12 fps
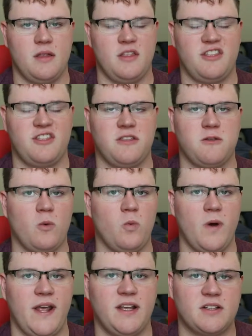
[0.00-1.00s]
The
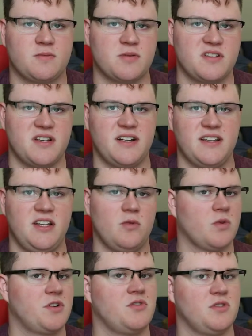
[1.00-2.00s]
way it's presented in the
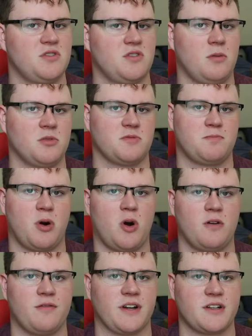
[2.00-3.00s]
original is almost
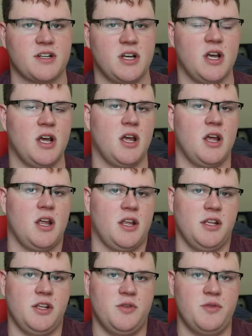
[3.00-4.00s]
perfect.
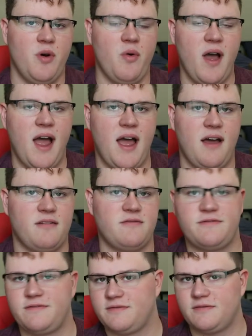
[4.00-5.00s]
You don't
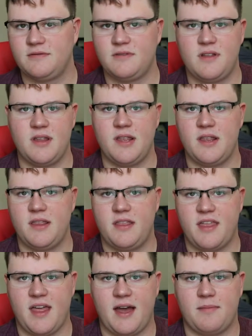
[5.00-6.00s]
have
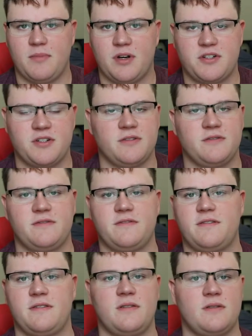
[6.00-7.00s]
that much
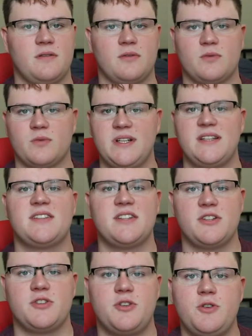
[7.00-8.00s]
of
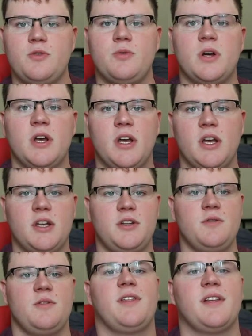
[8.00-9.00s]
reason to
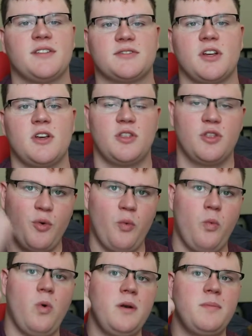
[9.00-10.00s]
do things. The
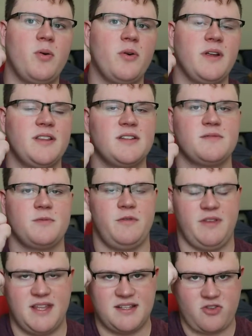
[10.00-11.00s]
one point in this
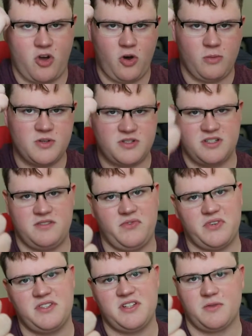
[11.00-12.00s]
movie that's almost as
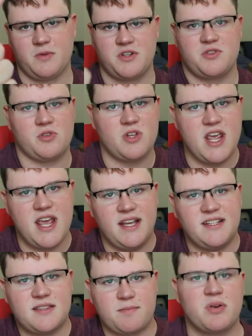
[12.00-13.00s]
fun as the original
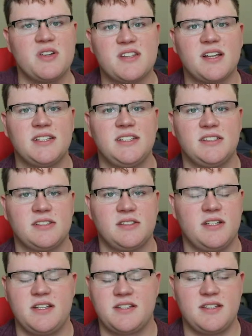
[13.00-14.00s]
is the Prince Ali,
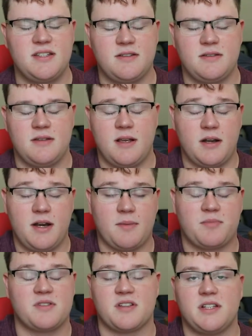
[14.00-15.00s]
is Never